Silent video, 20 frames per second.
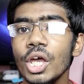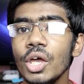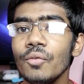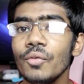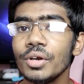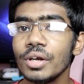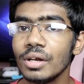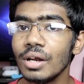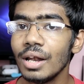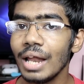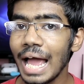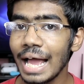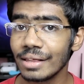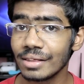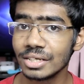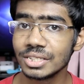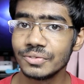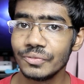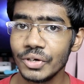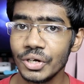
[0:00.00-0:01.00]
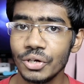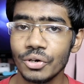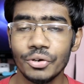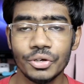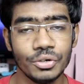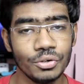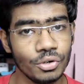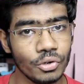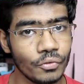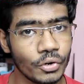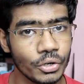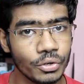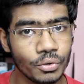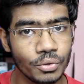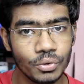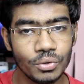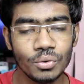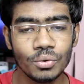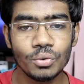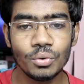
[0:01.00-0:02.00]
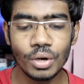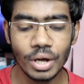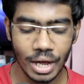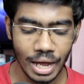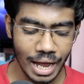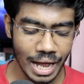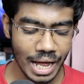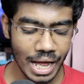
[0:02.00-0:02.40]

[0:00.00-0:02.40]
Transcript: If you didn't like this video, you know what to do.